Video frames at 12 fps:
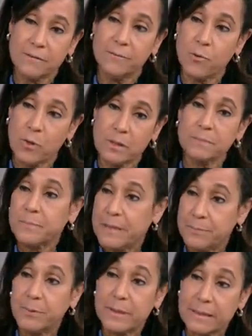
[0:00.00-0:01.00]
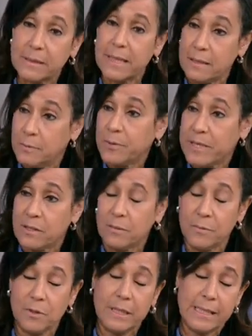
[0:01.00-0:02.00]
for people in, in depressed
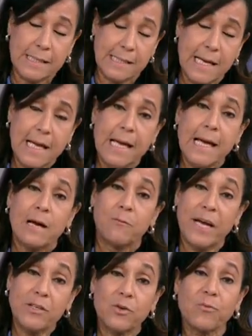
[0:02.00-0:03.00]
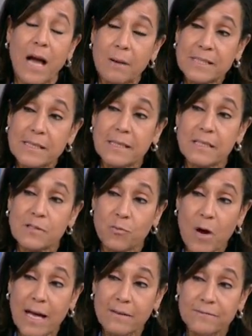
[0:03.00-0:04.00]
communities. Rachel Robinson, his
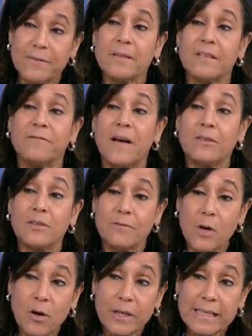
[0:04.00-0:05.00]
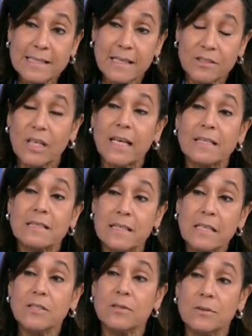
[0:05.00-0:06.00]
wife, the founder of our organization,
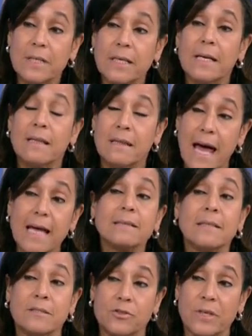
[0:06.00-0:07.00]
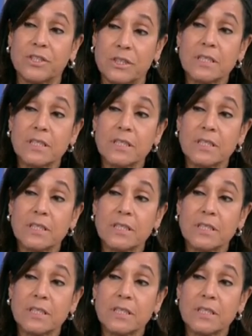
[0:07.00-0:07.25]
continued that construction